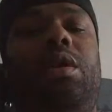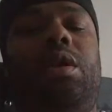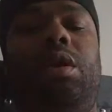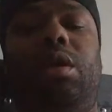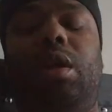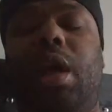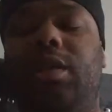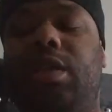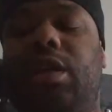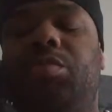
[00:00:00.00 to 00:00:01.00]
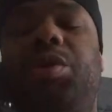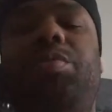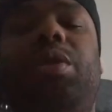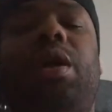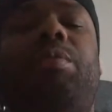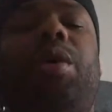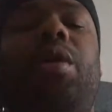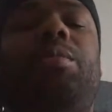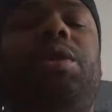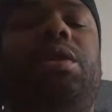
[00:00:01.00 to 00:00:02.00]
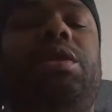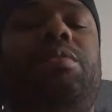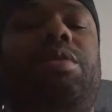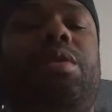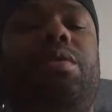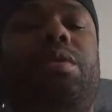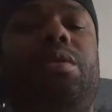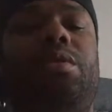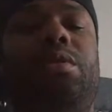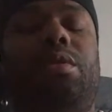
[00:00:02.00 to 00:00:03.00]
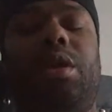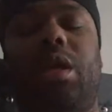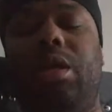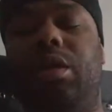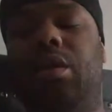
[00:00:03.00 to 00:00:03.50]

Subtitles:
And a lot of times people are permanently broke. Okay.